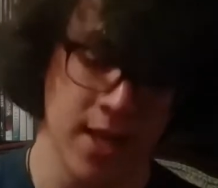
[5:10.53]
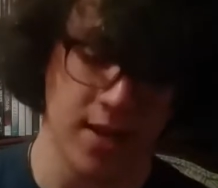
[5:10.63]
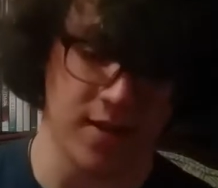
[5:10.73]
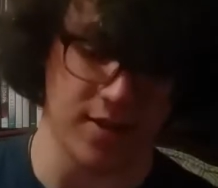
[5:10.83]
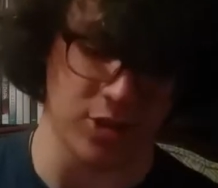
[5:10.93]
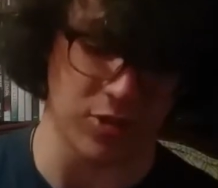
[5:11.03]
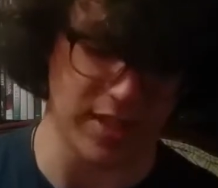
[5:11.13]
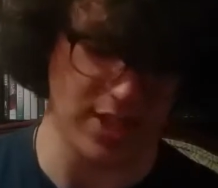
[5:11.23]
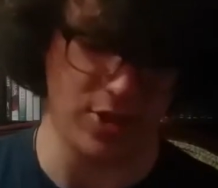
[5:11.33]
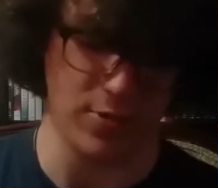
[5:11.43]
So
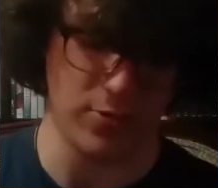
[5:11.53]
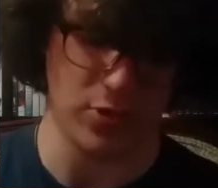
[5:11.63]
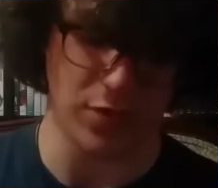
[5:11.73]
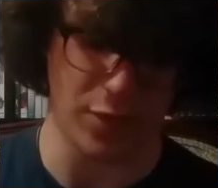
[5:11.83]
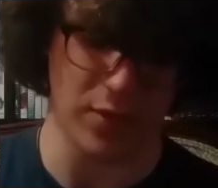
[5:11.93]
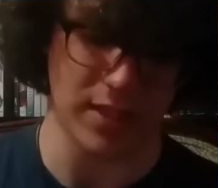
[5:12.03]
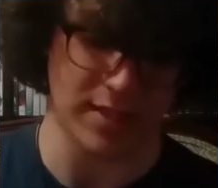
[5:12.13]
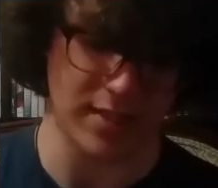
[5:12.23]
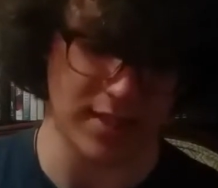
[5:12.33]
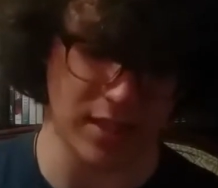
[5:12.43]
stay tuned for a
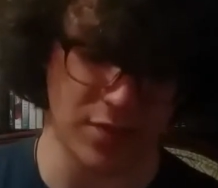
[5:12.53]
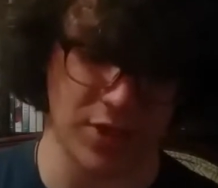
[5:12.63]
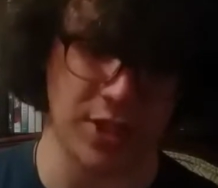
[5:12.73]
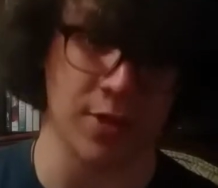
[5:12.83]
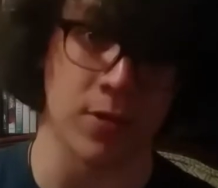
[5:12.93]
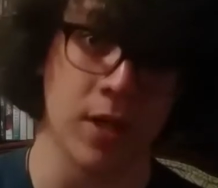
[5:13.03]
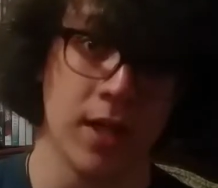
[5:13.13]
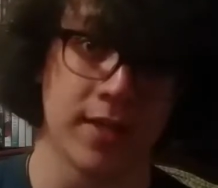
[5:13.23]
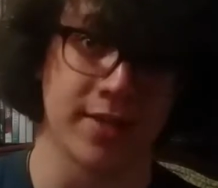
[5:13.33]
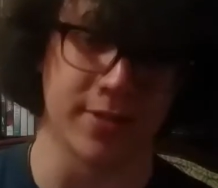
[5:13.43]
lesson 6 video
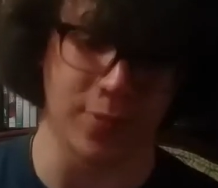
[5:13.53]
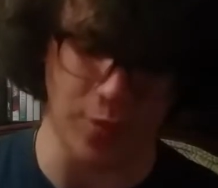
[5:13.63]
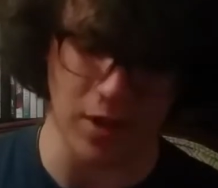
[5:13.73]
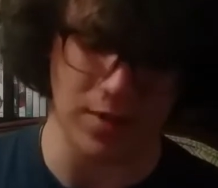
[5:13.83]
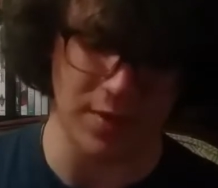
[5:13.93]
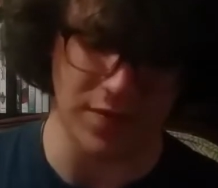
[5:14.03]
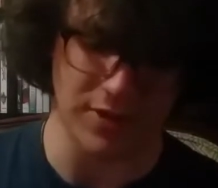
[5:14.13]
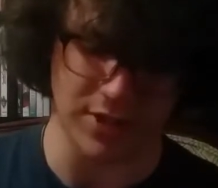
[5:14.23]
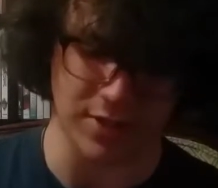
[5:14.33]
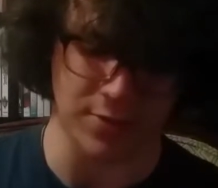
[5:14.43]
because it will probably be
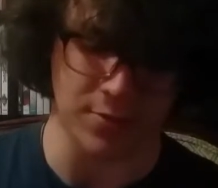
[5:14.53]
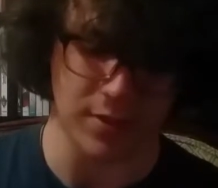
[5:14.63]
very soon.